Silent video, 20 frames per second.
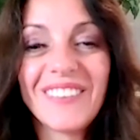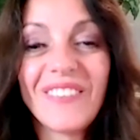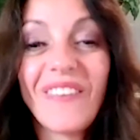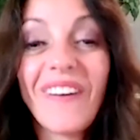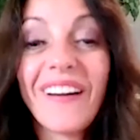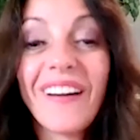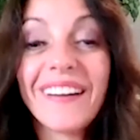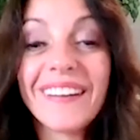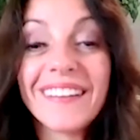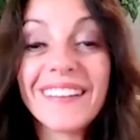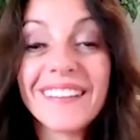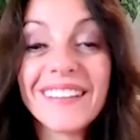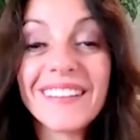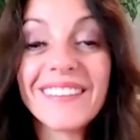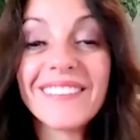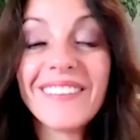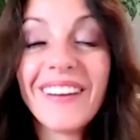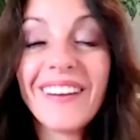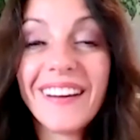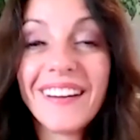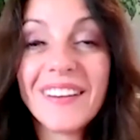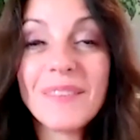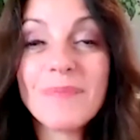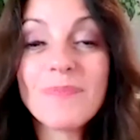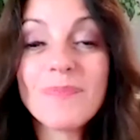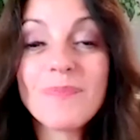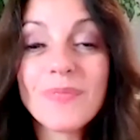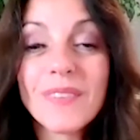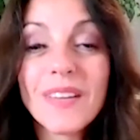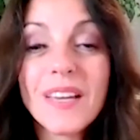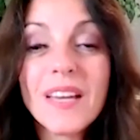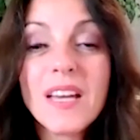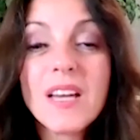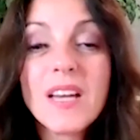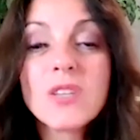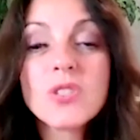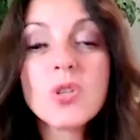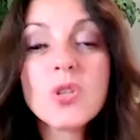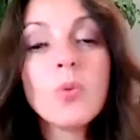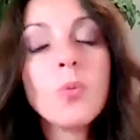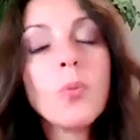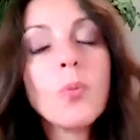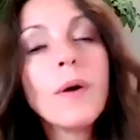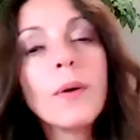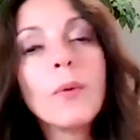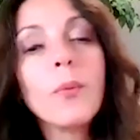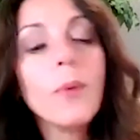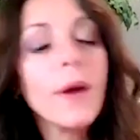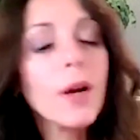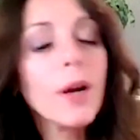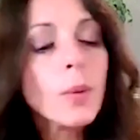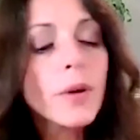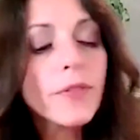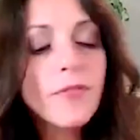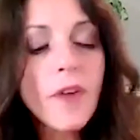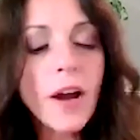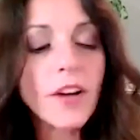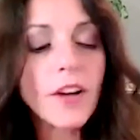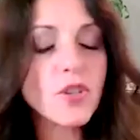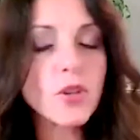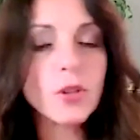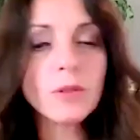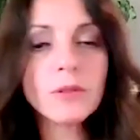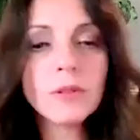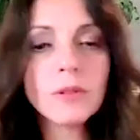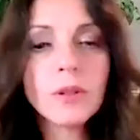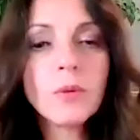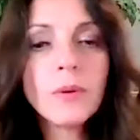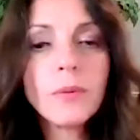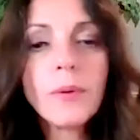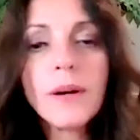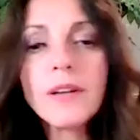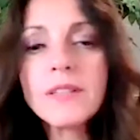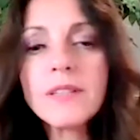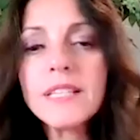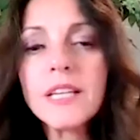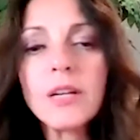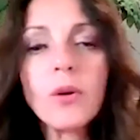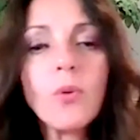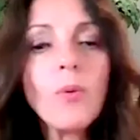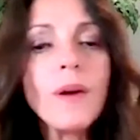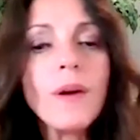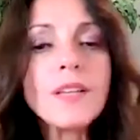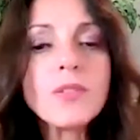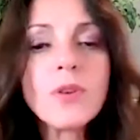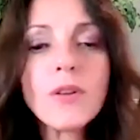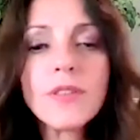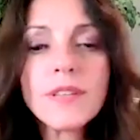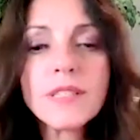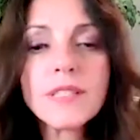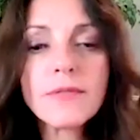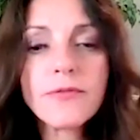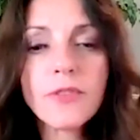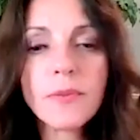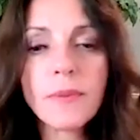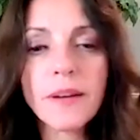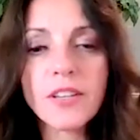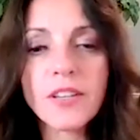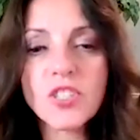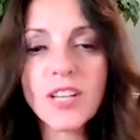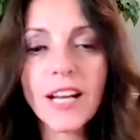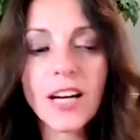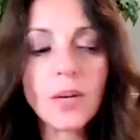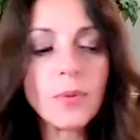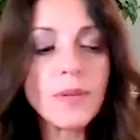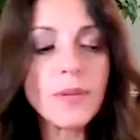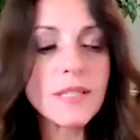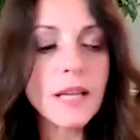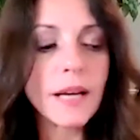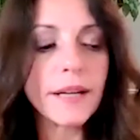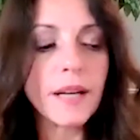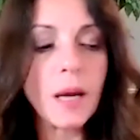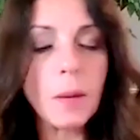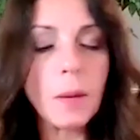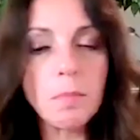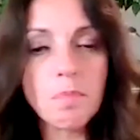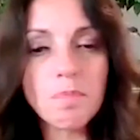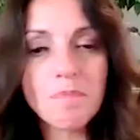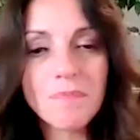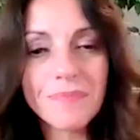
Right. Right. So where do we find you? Where's all this information? How do we sign up?